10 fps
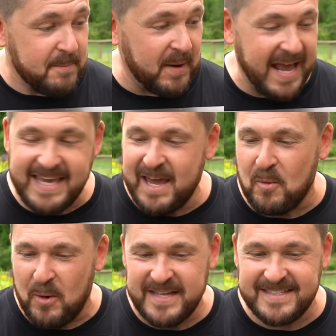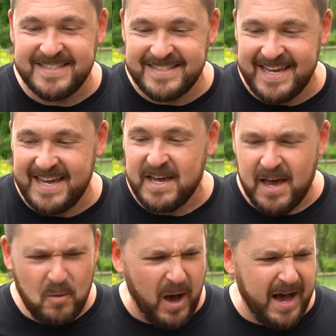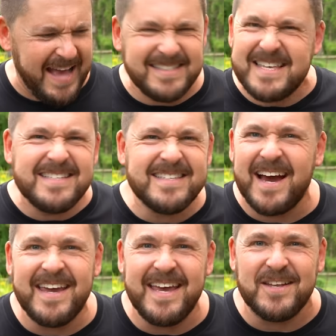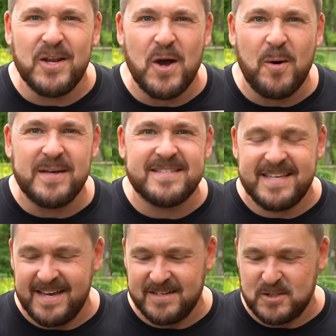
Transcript: But I can't wait to see uh, as things tie in, you know, as the uh,